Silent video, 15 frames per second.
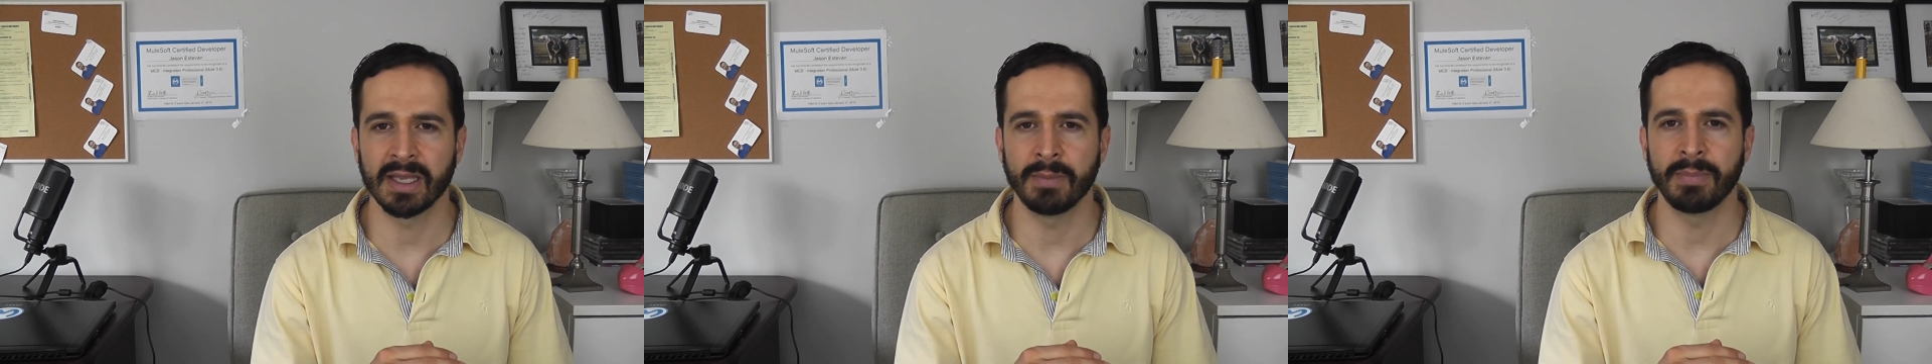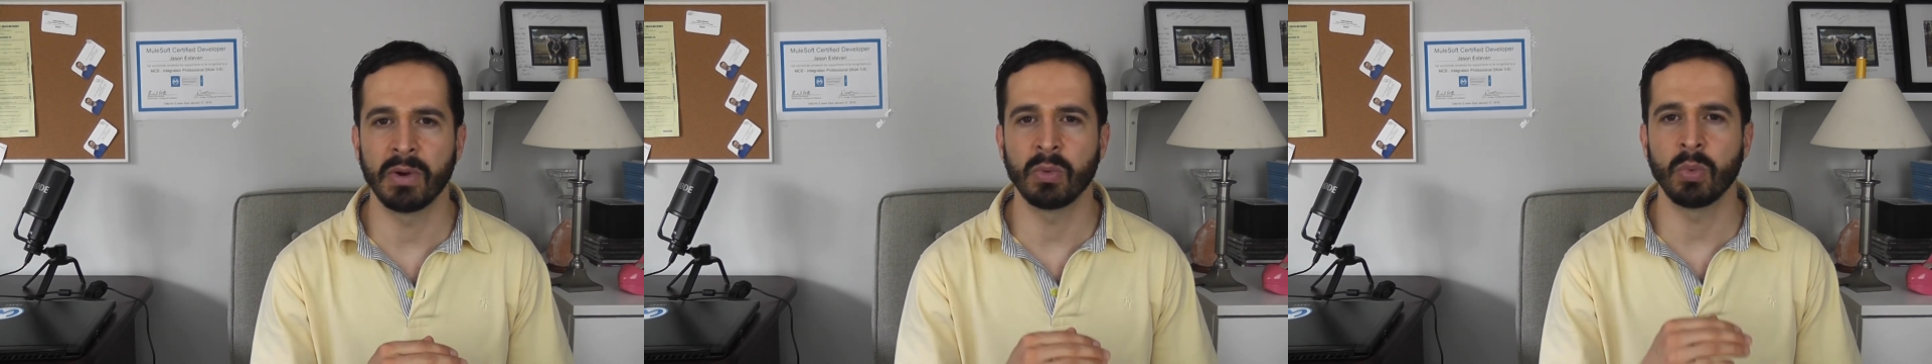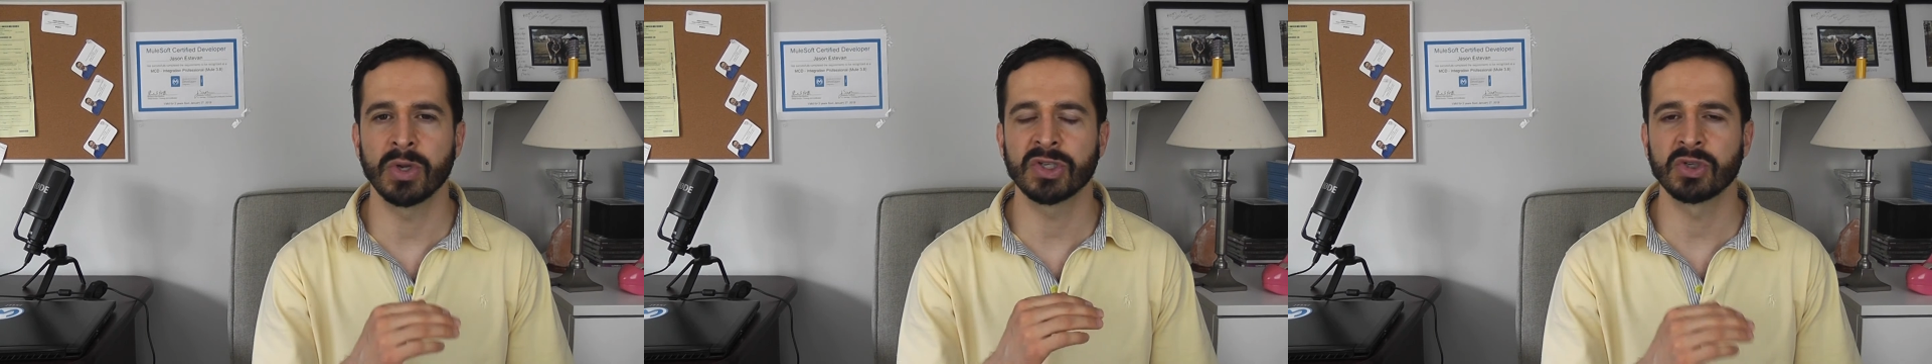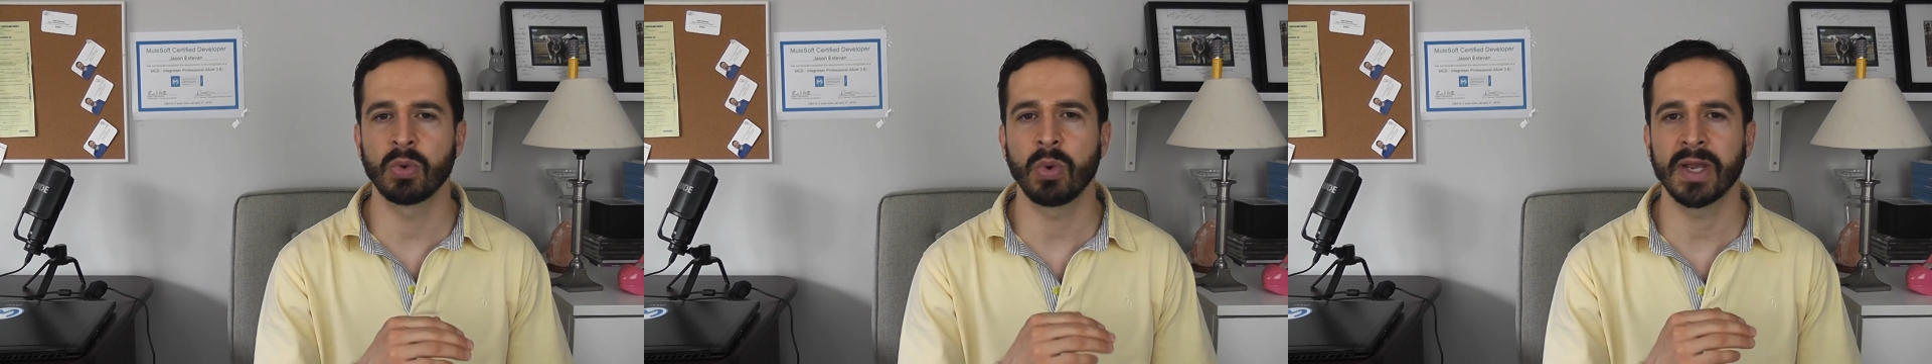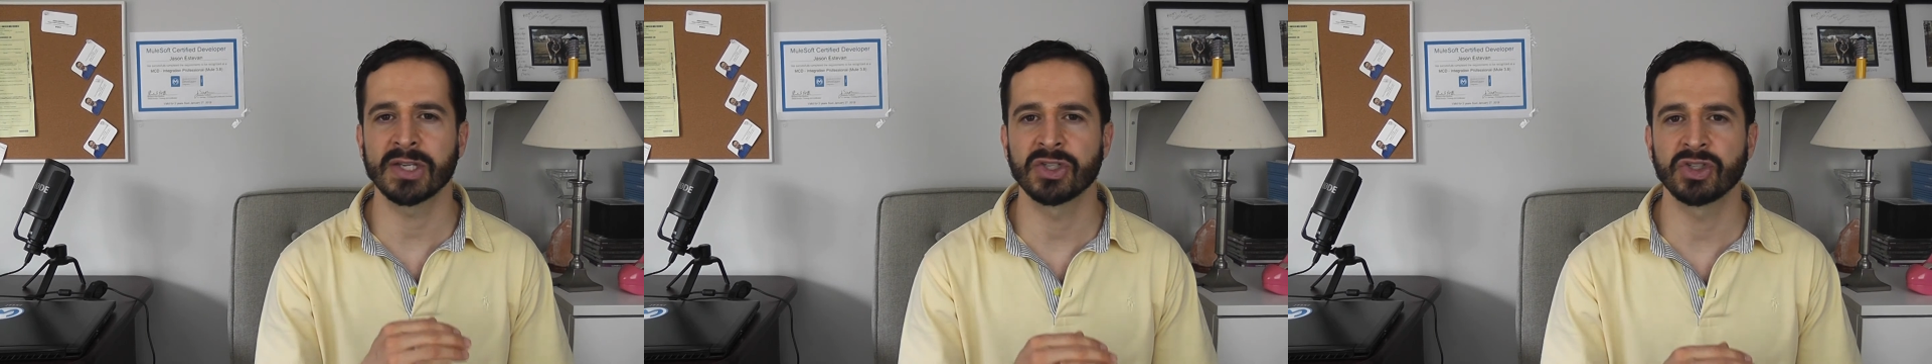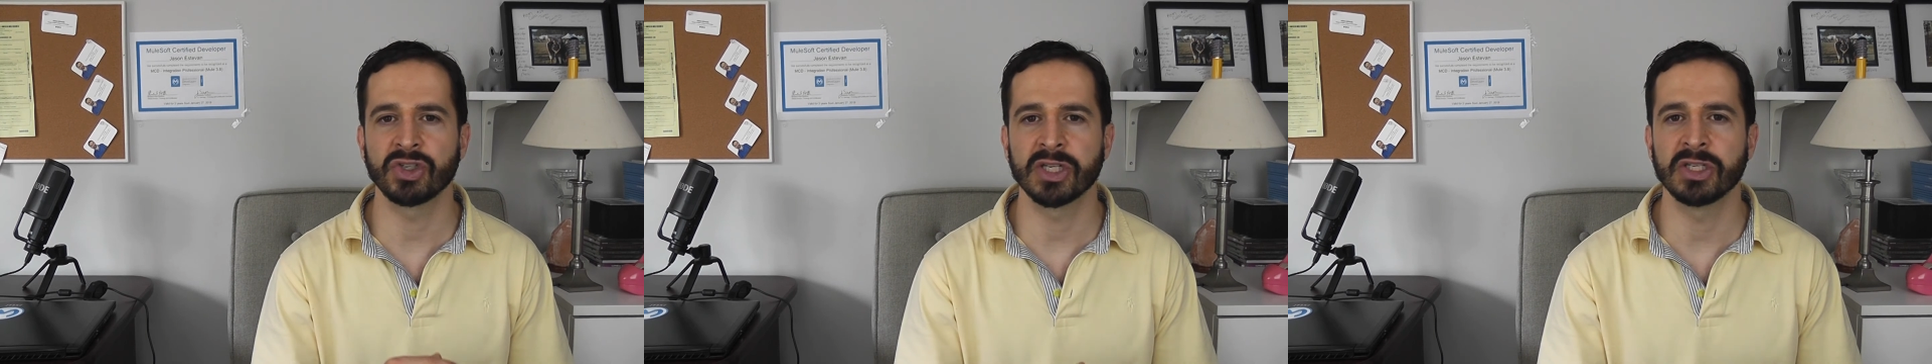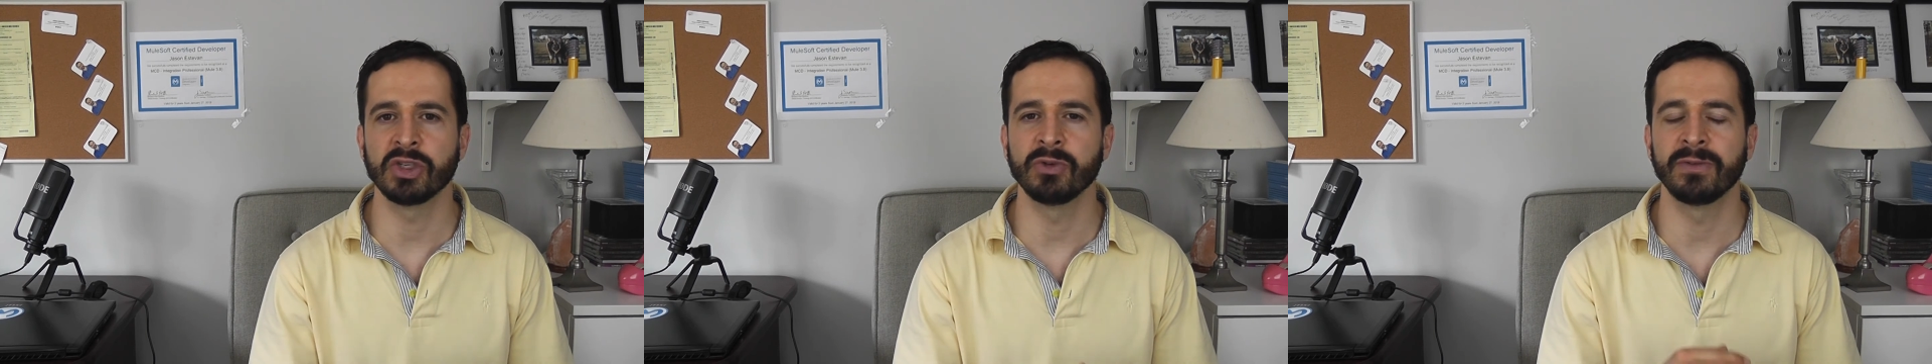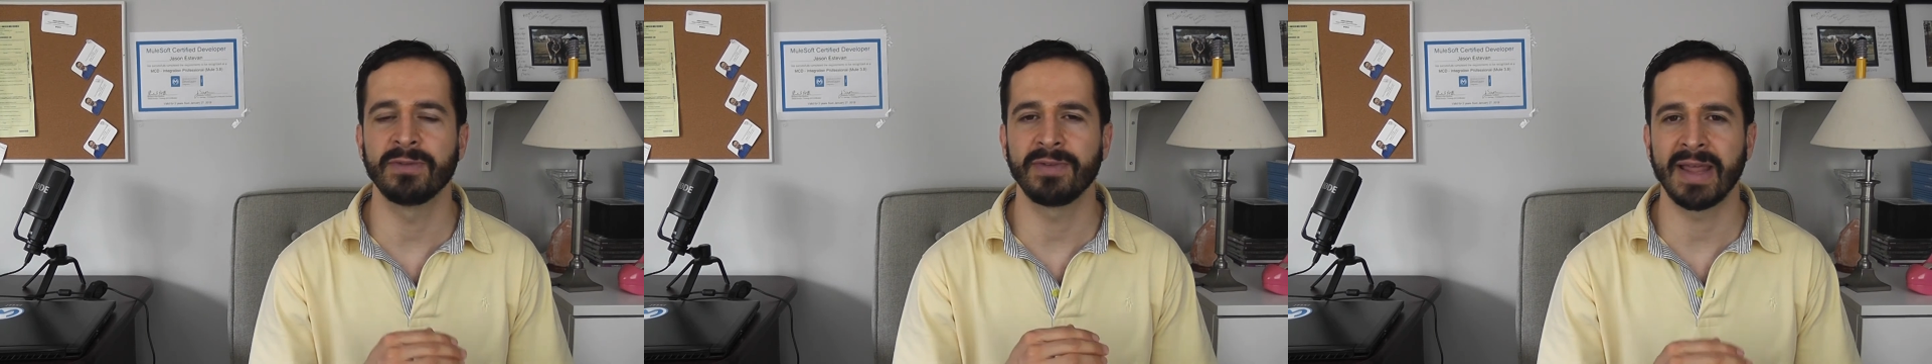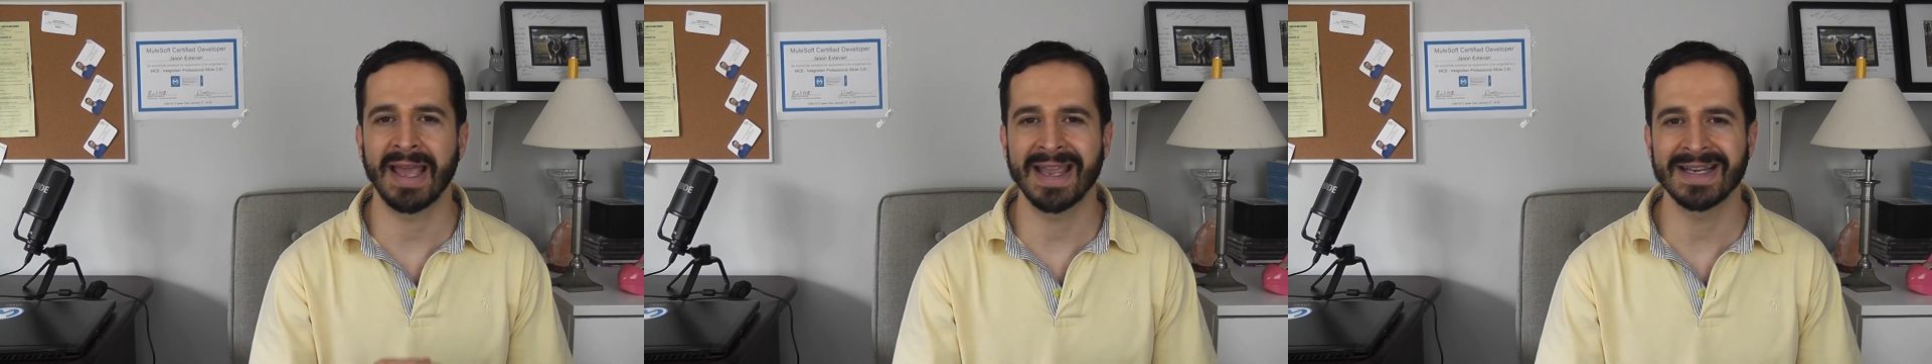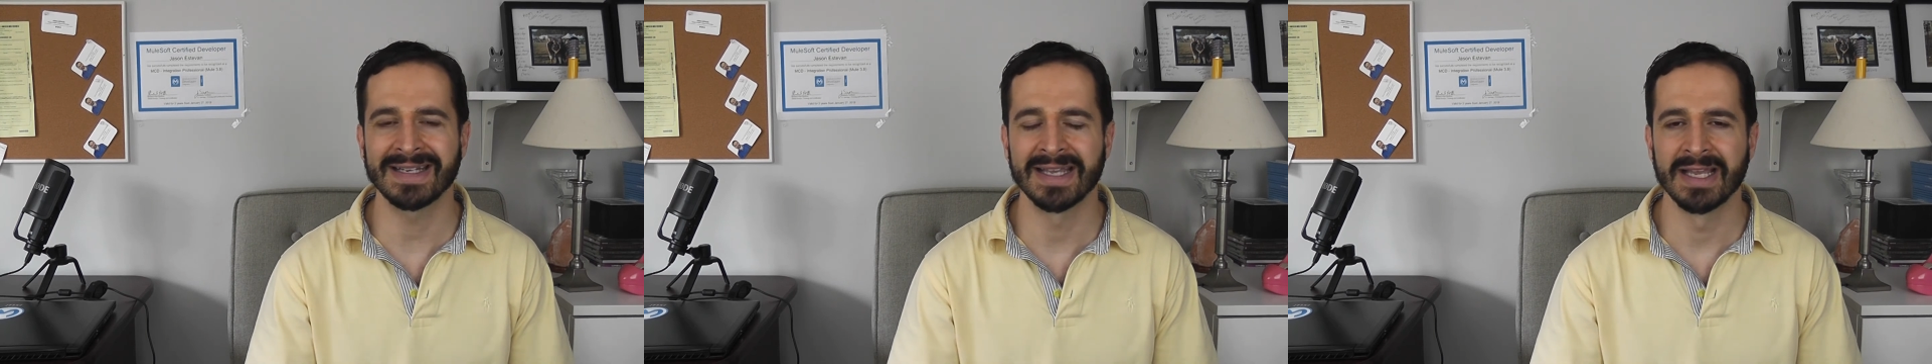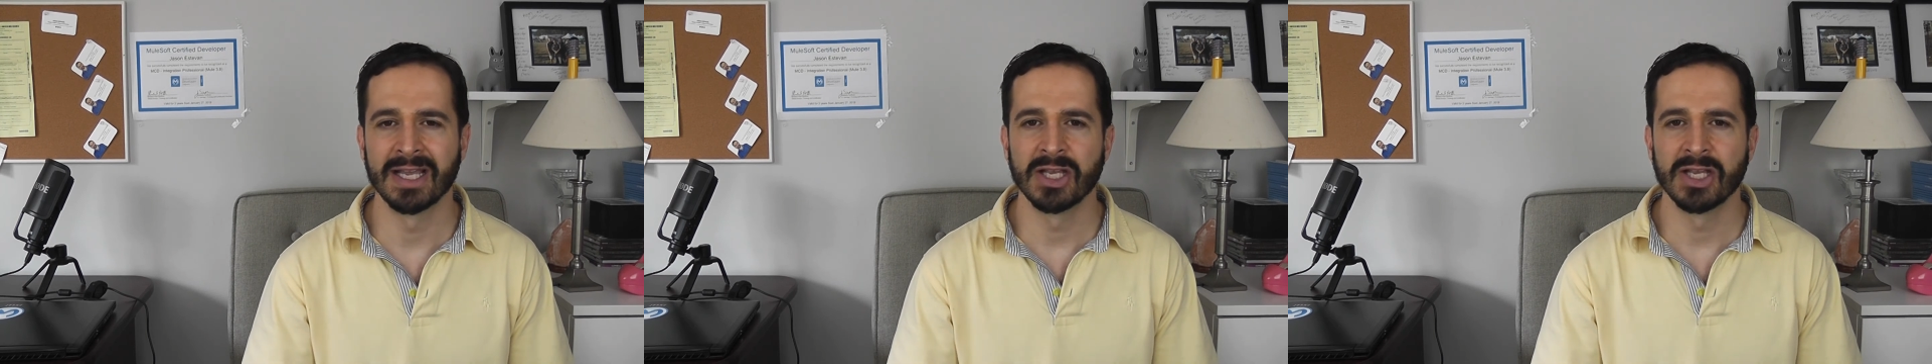about which question you flagged.